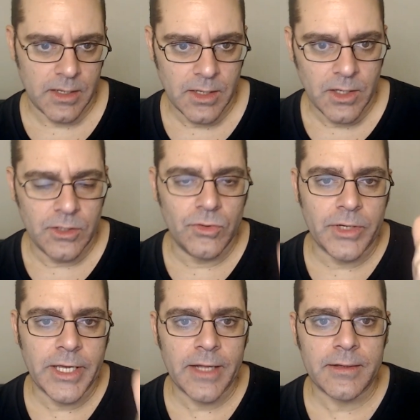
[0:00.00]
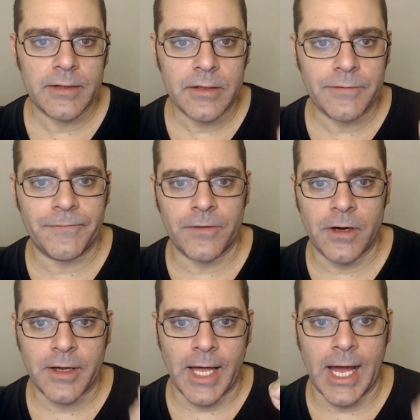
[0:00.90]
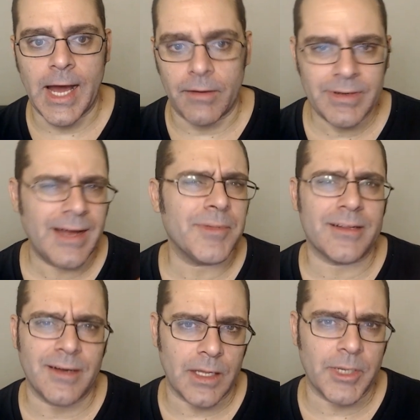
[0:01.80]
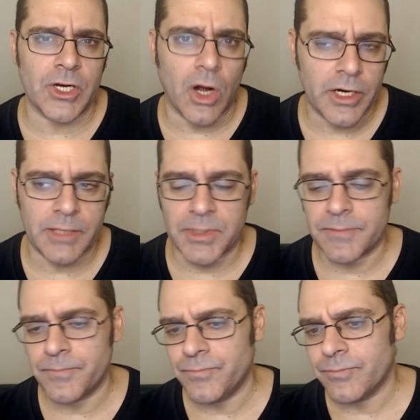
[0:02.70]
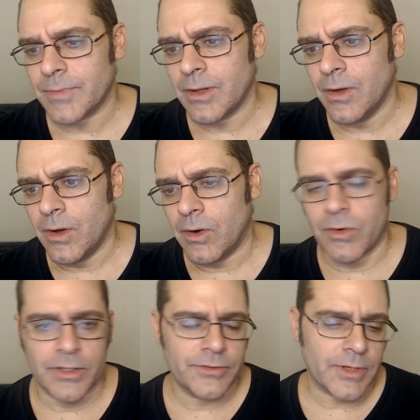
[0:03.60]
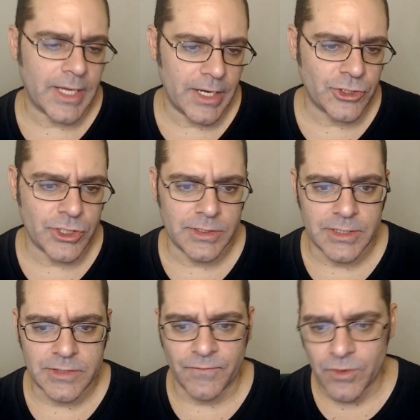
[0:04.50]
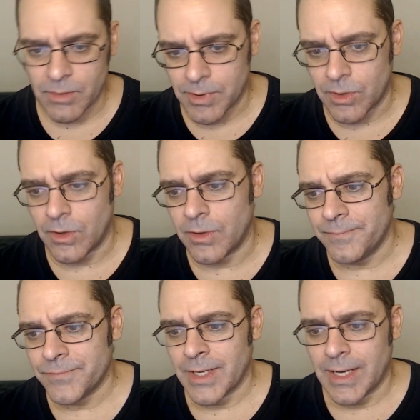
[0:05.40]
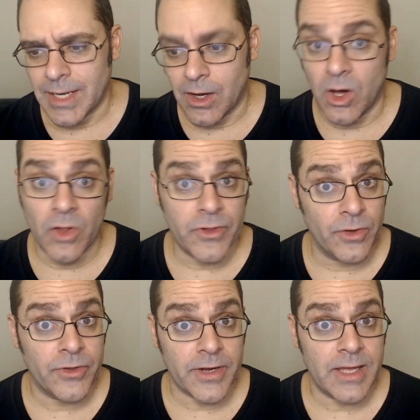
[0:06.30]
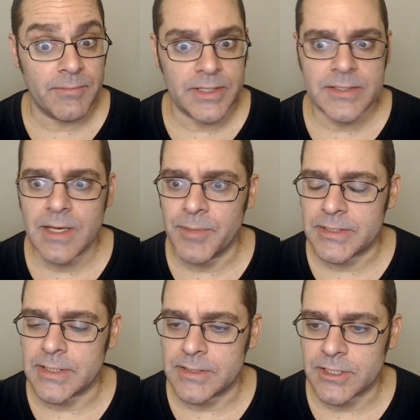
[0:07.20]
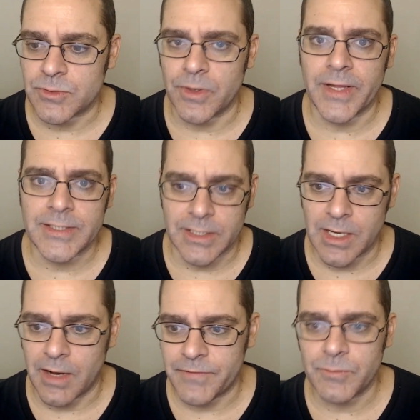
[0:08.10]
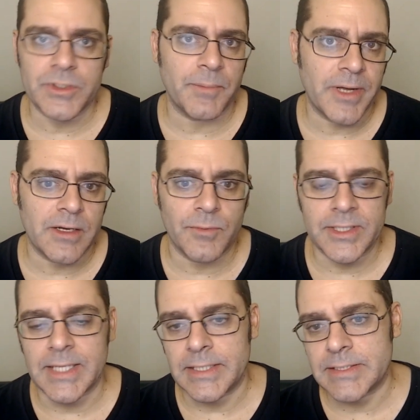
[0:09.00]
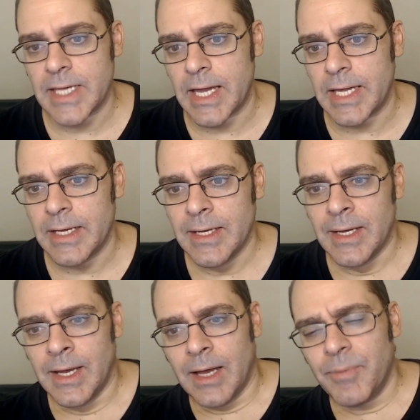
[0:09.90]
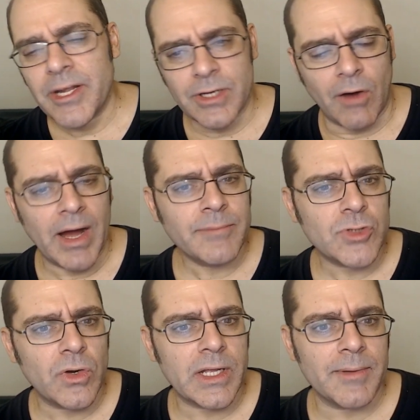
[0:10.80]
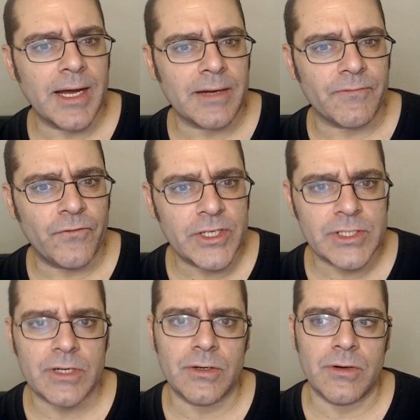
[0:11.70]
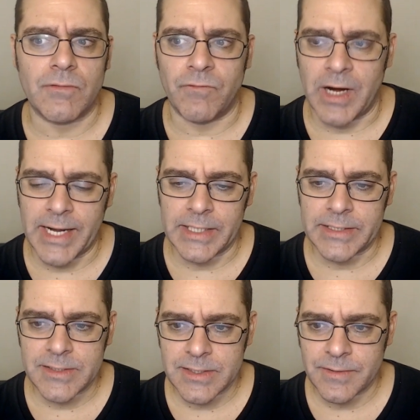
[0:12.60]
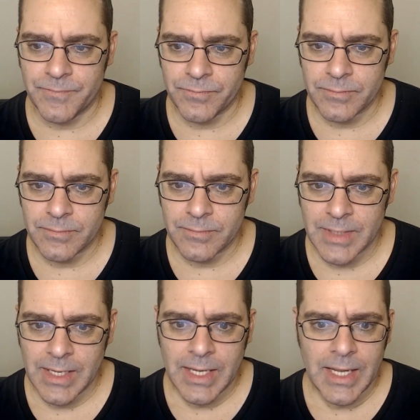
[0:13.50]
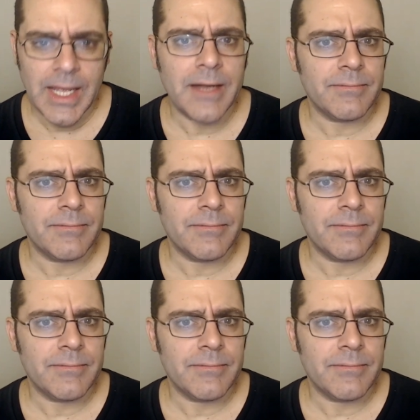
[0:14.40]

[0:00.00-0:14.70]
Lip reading: you get the fuck out. Now, I'm not talking about an argument or an altercation that's verbal, although there can be some instances where that's enough. It would depend on what they say. But no, I'm talking about physical violence. And